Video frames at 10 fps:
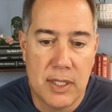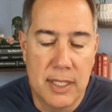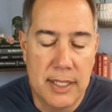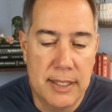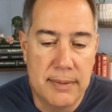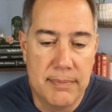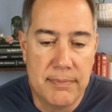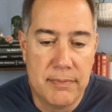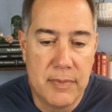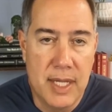
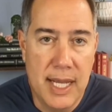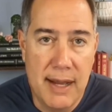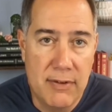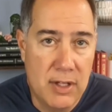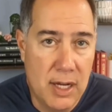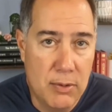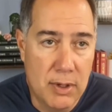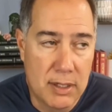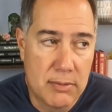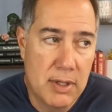Um, they have a lot of
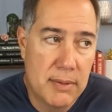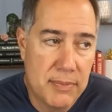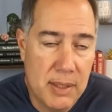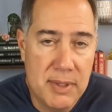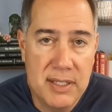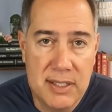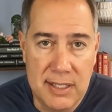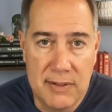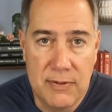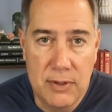work. Well, that makes
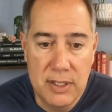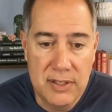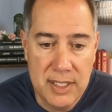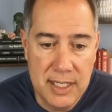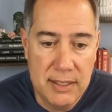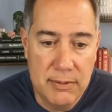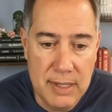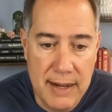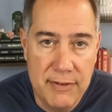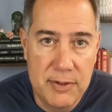sense. Florida is getting
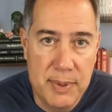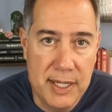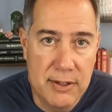ravaged by